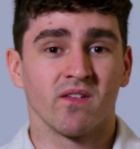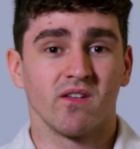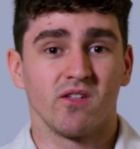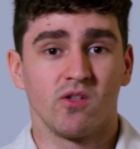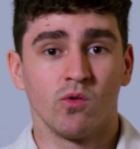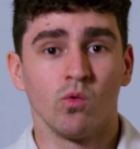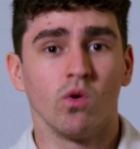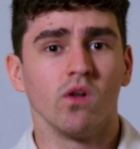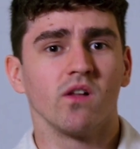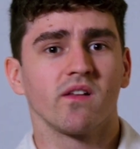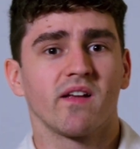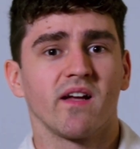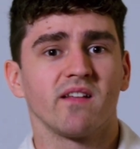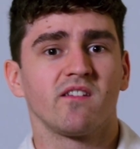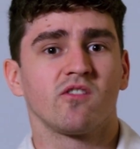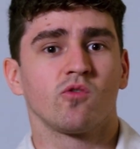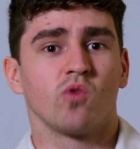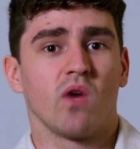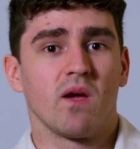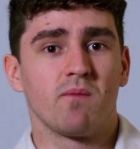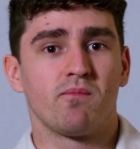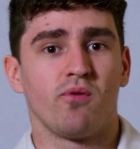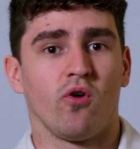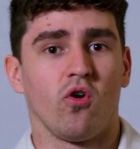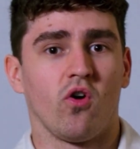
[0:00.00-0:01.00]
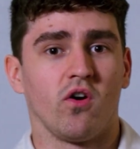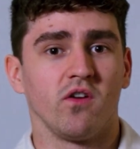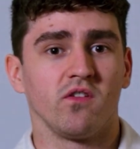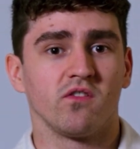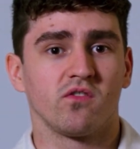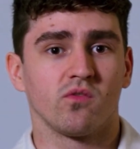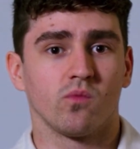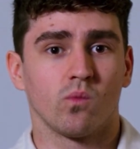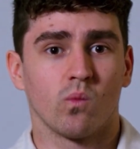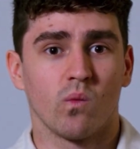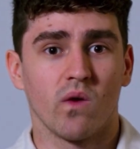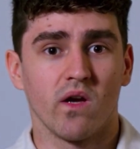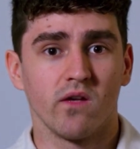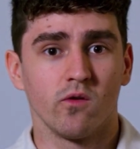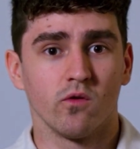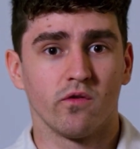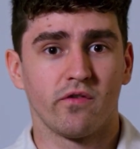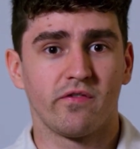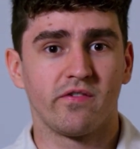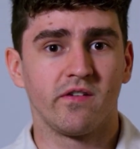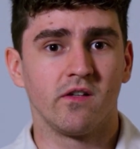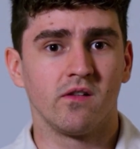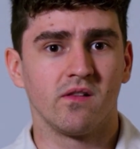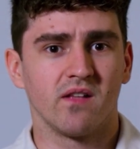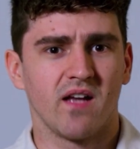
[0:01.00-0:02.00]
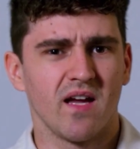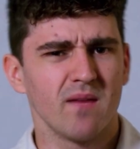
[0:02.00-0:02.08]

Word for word: you will get to a point where you feel